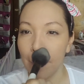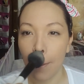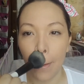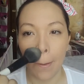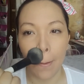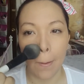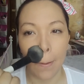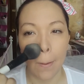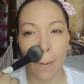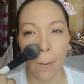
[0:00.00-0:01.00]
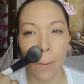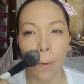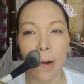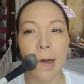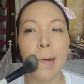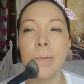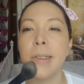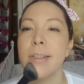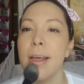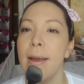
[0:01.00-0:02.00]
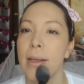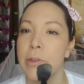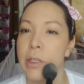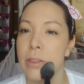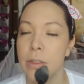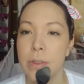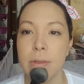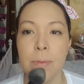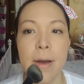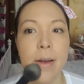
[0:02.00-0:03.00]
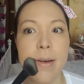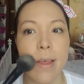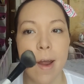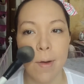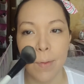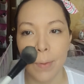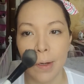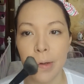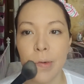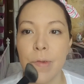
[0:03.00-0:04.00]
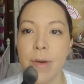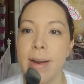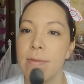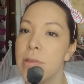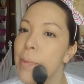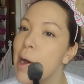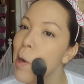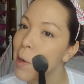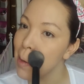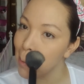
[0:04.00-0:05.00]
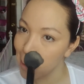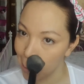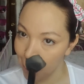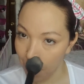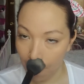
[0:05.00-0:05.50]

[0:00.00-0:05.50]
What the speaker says: the Laura Mercier translucent powder that everyone raves about on YouTube.